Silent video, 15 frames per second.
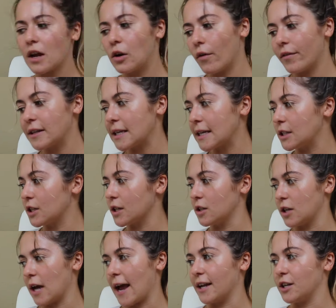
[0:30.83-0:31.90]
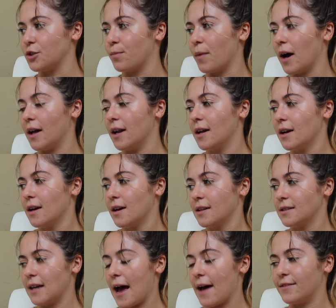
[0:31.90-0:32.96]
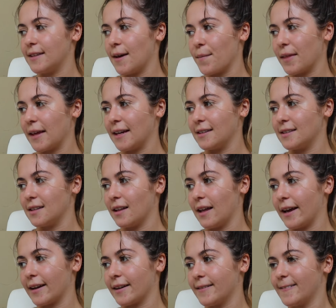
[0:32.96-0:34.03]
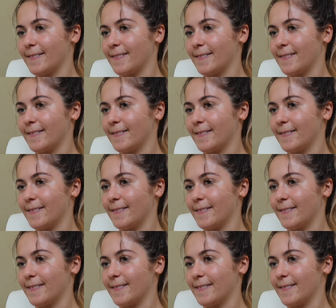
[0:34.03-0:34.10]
Obviously it's going to change, but to have something to like